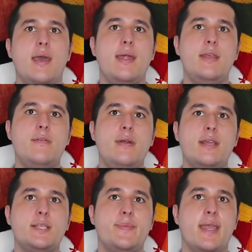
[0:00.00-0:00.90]
Anyone
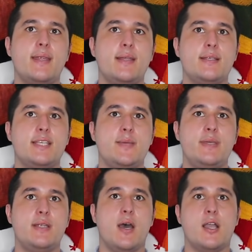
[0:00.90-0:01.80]
expecting to see
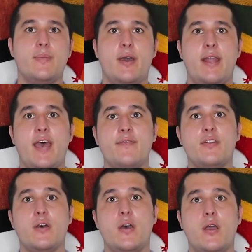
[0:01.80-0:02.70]
me talk about
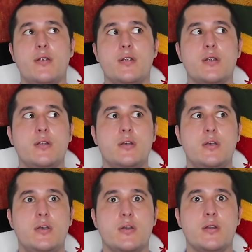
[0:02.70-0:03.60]
Avatar
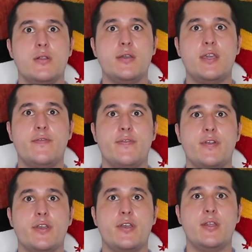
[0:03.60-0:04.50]
or looking for
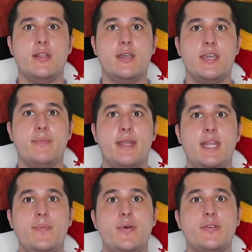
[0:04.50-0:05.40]
a good look at my
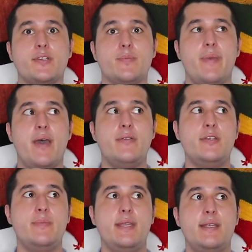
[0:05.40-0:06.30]
nipples are bound
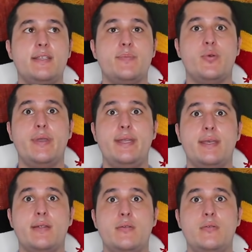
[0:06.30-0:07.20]
to be
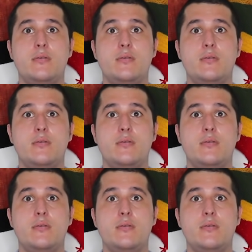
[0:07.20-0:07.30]
disappointed.